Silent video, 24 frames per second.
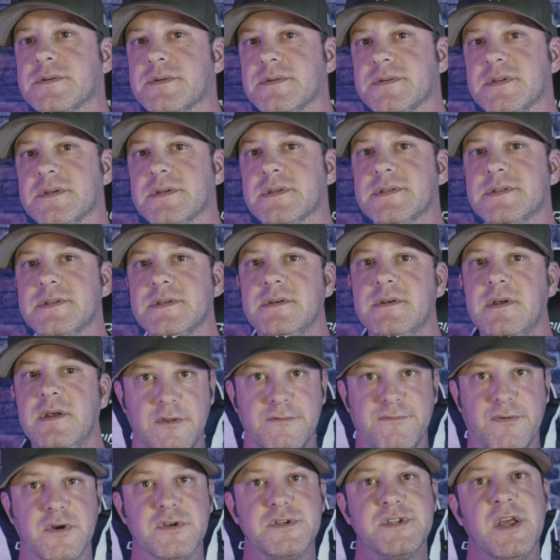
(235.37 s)
on this? The
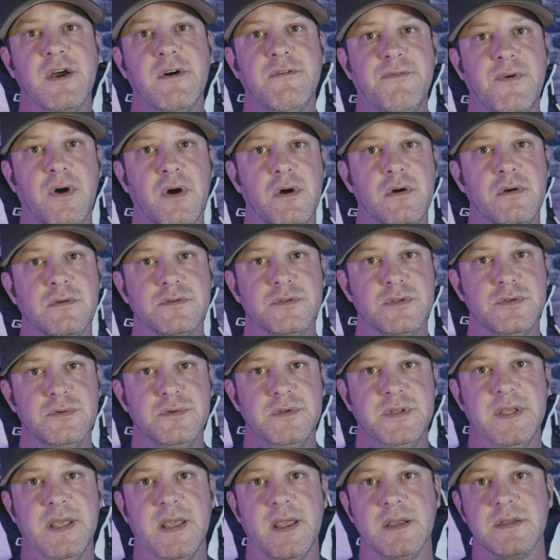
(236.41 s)
first downfall to
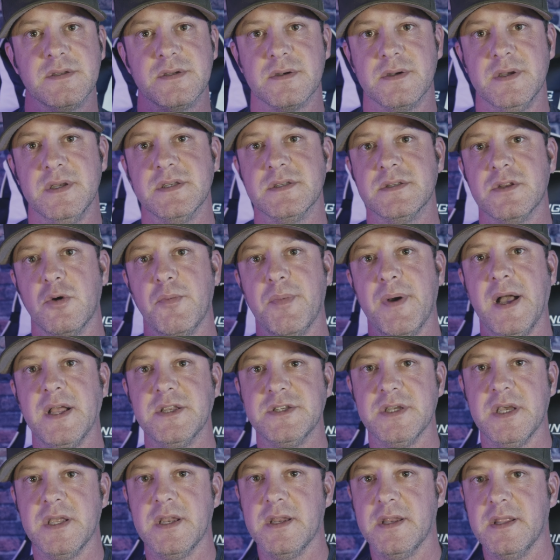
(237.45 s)
Dehancer is no
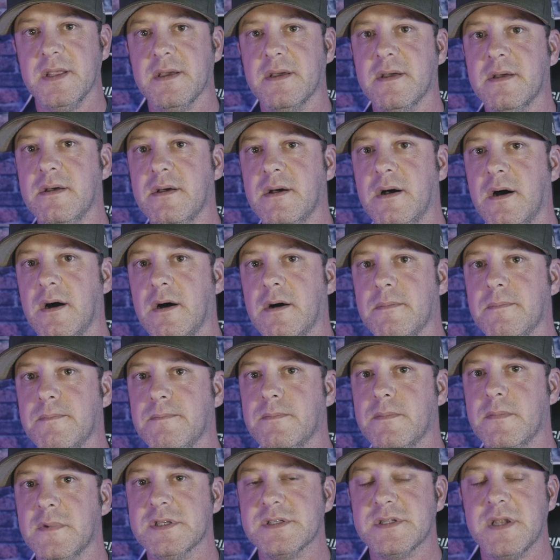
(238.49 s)
batch editing.
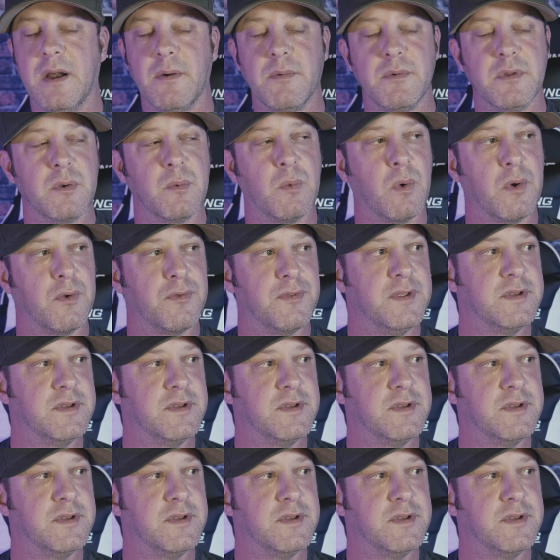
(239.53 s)
It's not really worth